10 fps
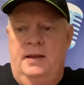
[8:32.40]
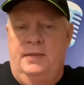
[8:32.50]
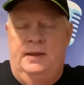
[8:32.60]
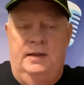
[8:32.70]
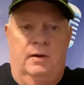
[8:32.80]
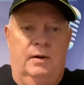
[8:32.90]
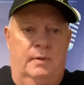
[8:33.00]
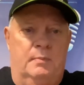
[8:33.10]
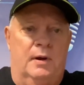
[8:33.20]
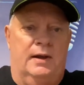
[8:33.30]
the
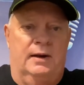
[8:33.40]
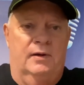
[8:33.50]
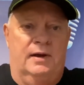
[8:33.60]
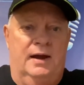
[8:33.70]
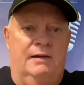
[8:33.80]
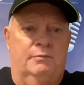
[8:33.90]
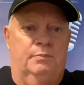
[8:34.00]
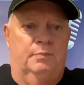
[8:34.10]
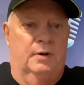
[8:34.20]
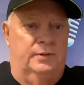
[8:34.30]
American Archive
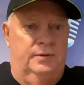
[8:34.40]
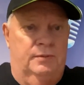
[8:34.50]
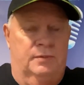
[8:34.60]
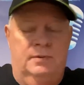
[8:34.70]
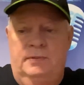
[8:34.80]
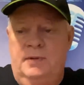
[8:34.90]
Part 2,